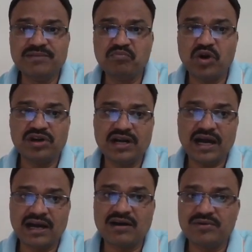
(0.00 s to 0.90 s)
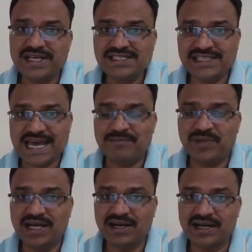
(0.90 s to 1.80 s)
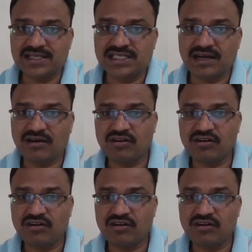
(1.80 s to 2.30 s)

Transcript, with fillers: important account is capital reduction